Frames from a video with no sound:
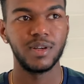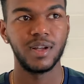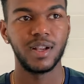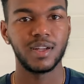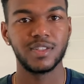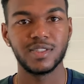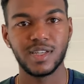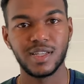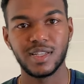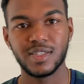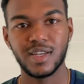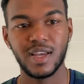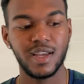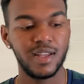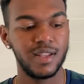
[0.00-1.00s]
I could just get the
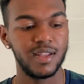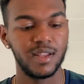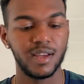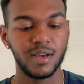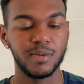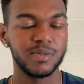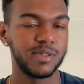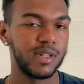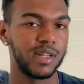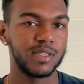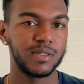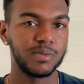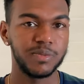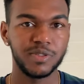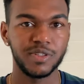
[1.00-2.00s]
ten, and it comes with like
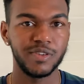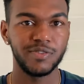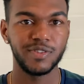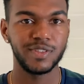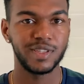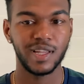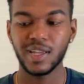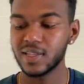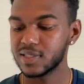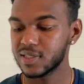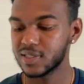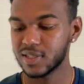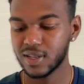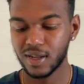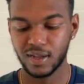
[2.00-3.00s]
so much different things than
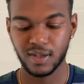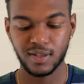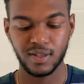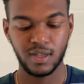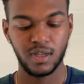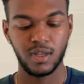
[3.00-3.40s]
the nine.